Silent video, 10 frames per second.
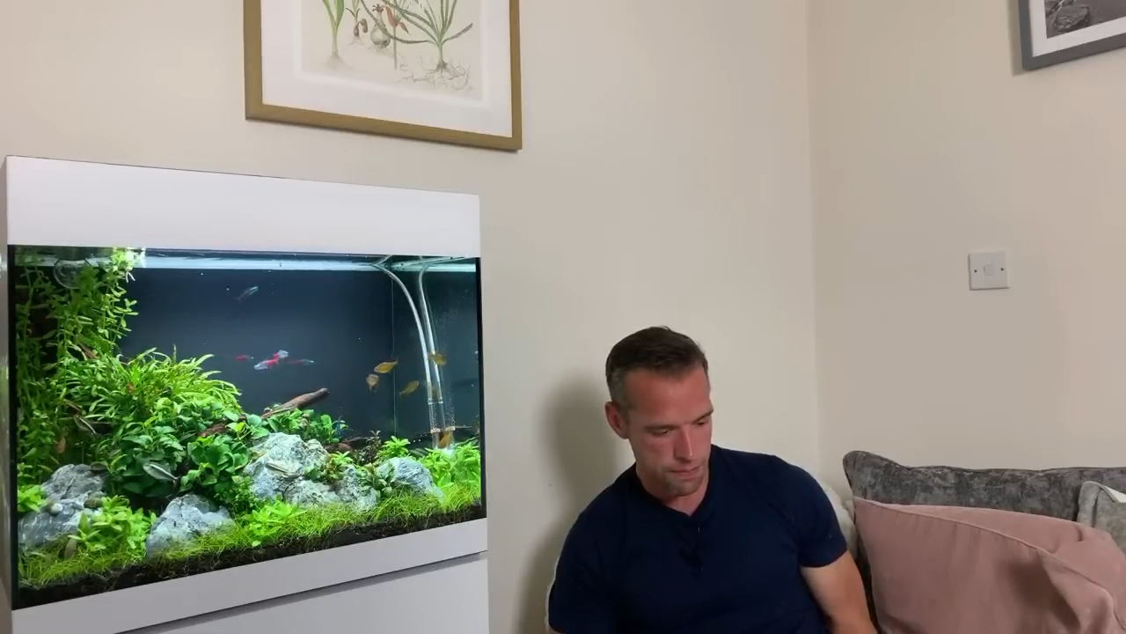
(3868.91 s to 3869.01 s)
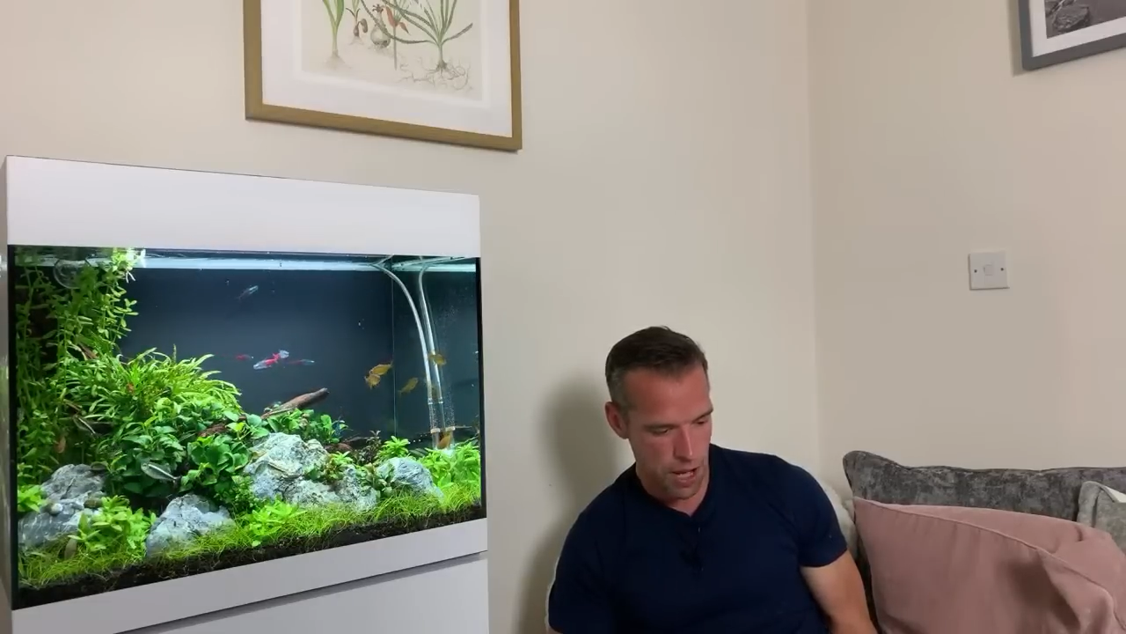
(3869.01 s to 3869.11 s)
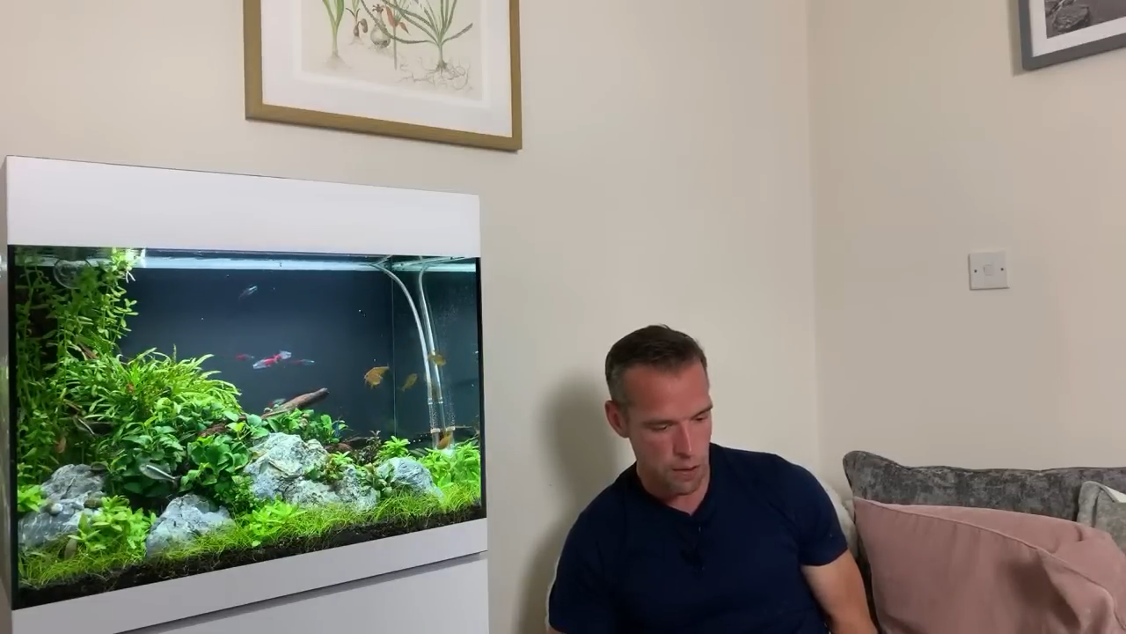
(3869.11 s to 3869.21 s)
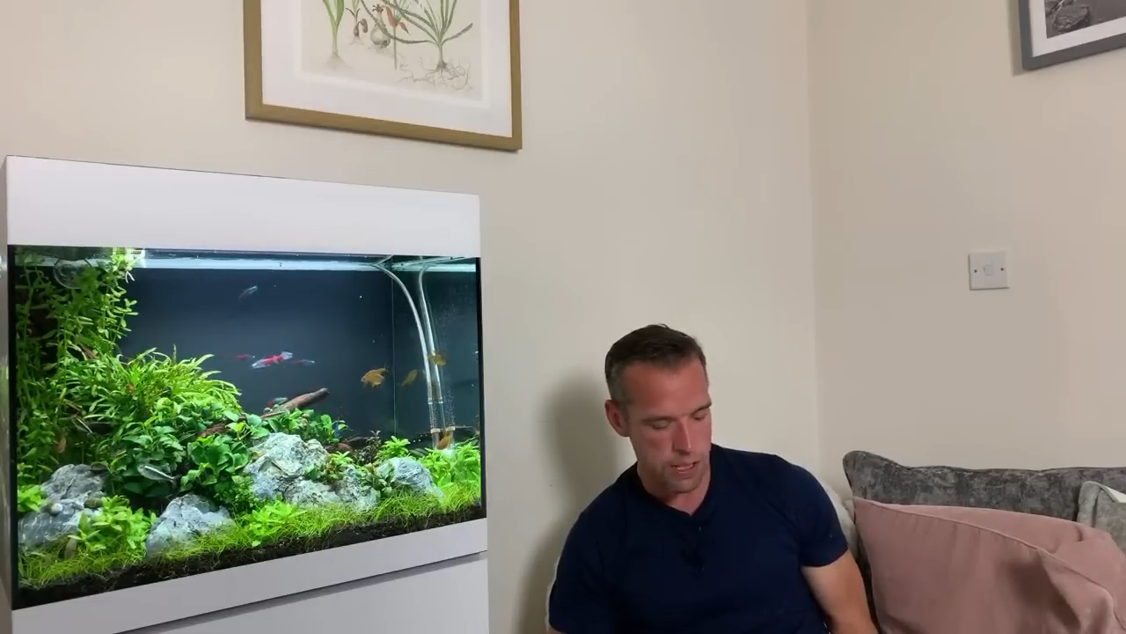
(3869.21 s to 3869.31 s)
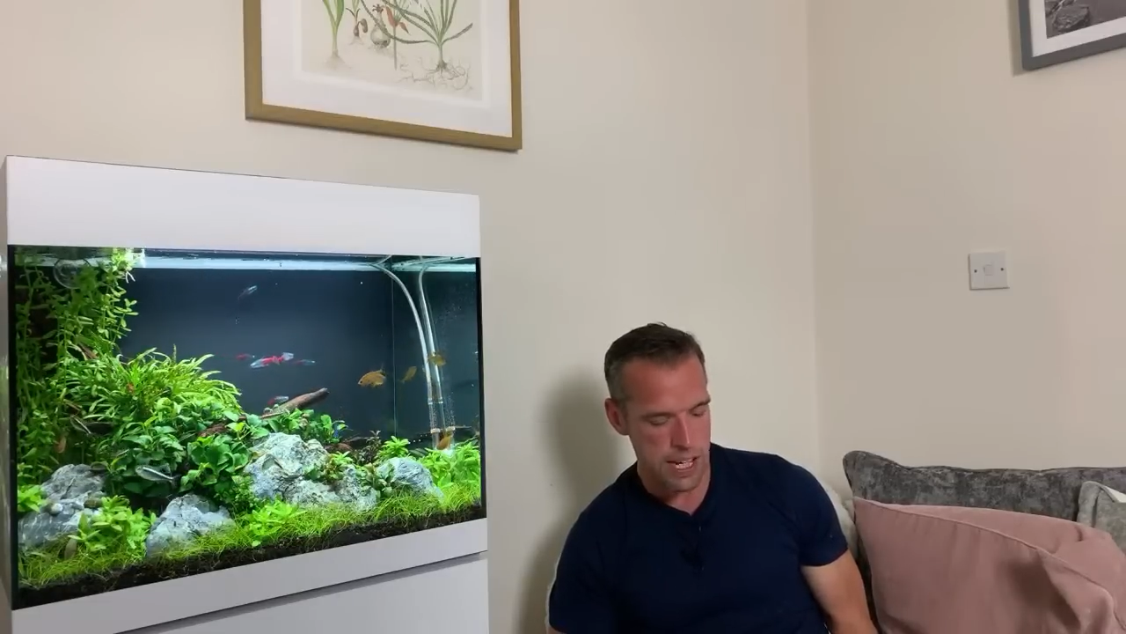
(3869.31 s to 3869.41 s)

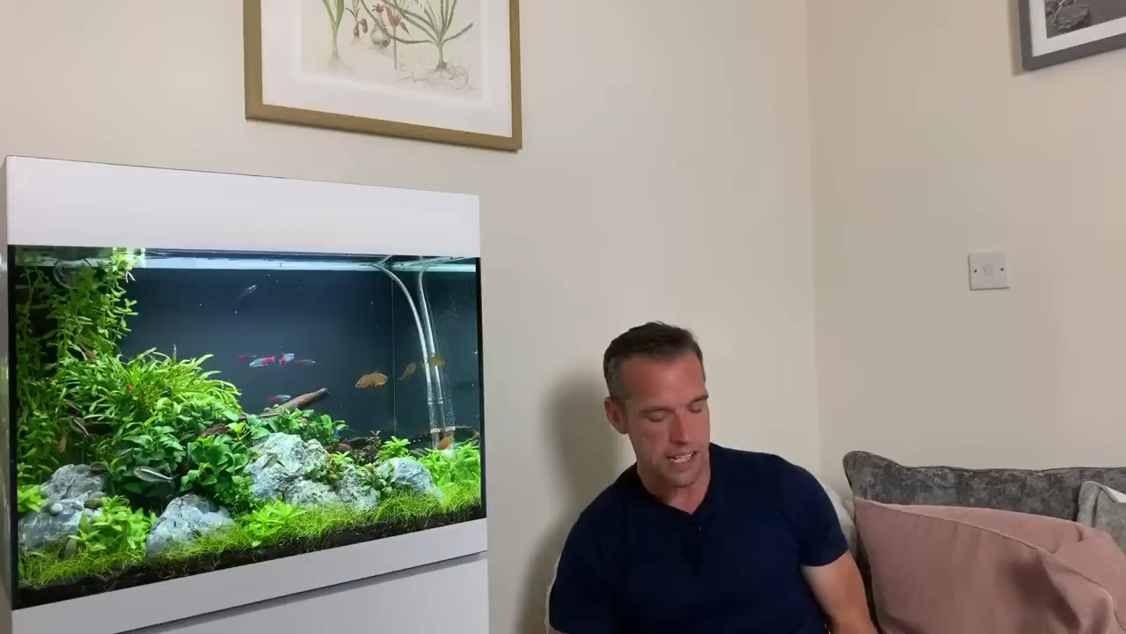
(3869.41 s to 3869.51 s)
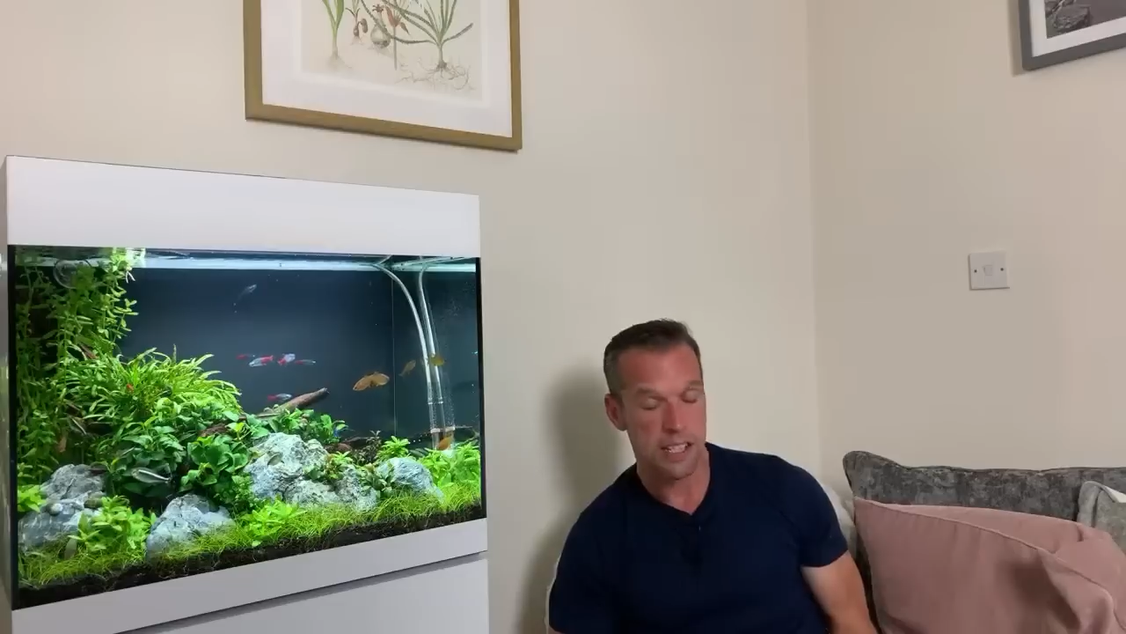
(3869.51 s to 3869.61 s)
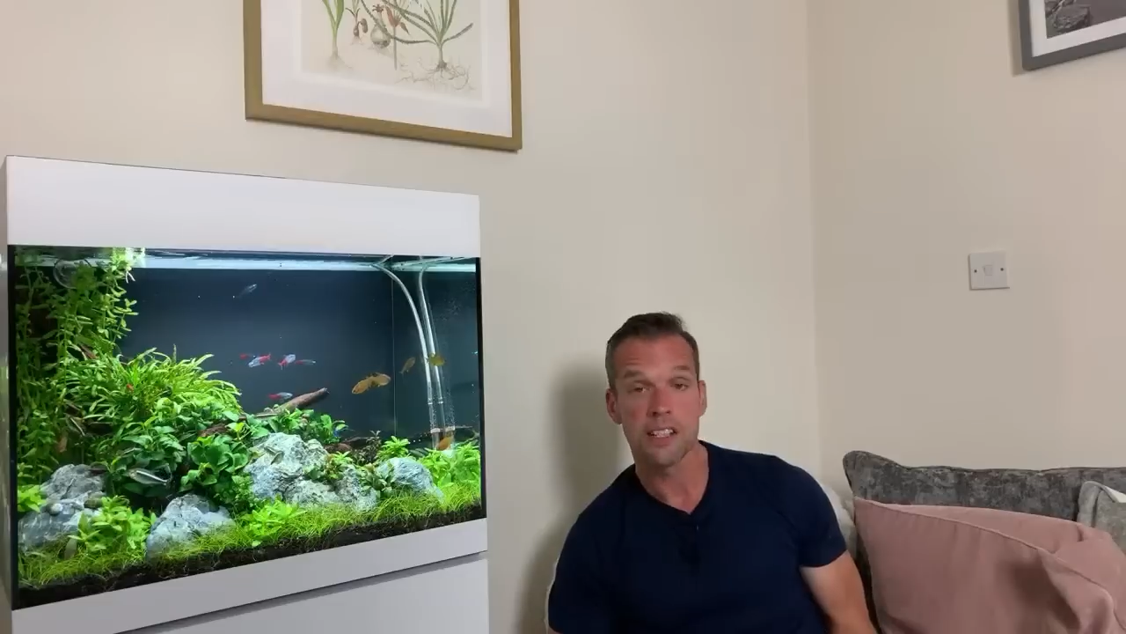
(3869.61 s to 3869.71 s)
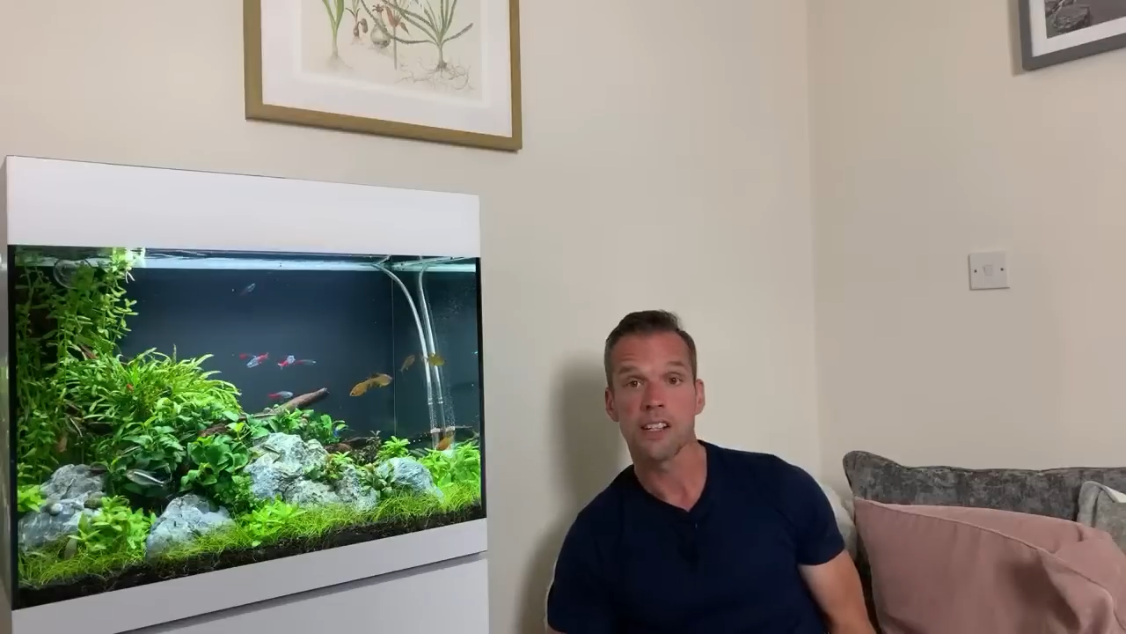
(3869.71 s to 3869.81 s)
I did.